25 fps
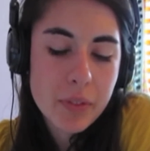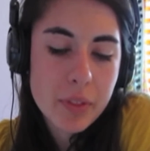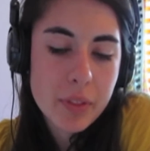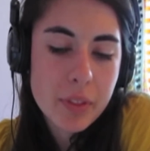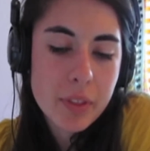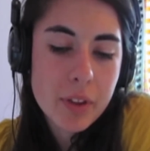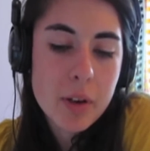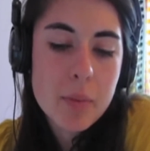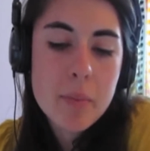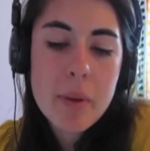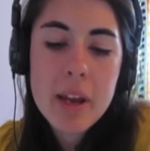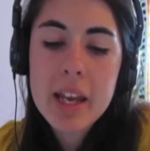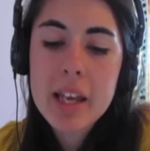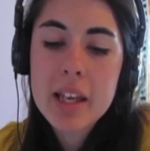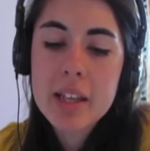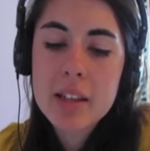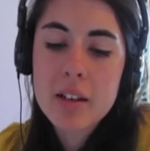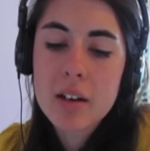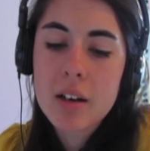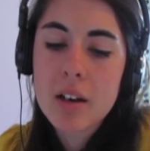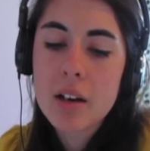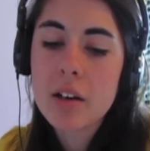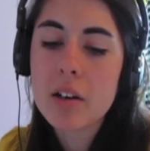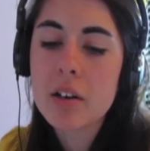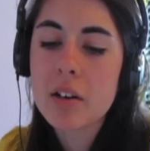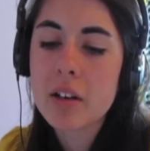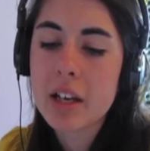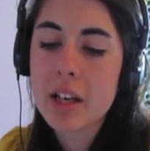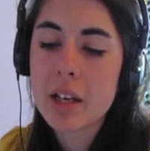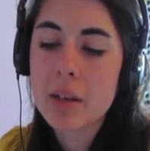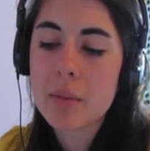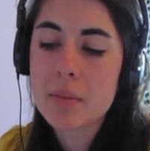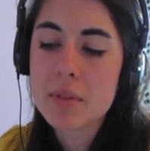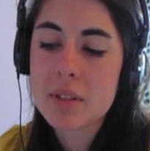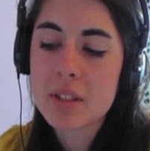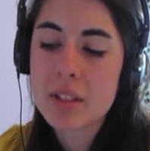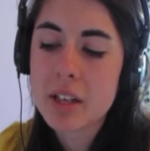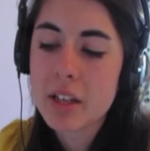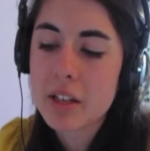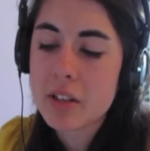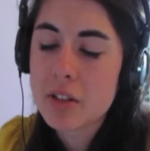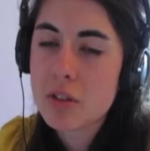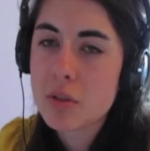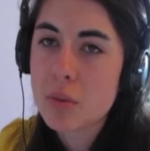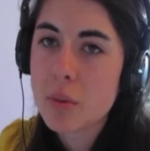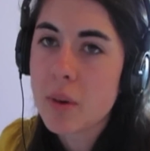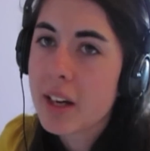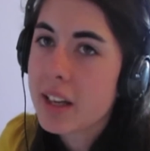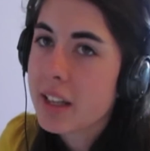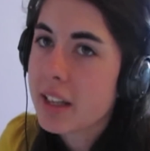Like, they're making The Hunger Games the next
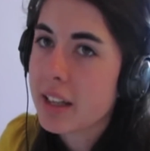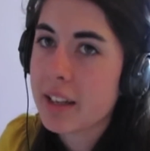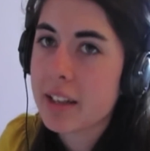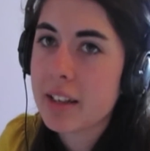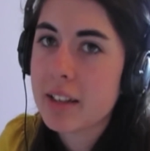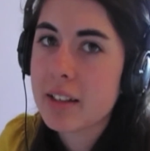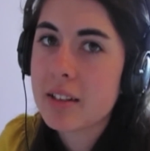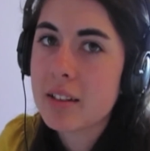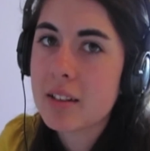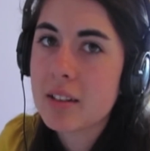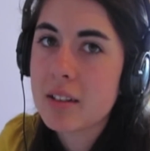Twilight.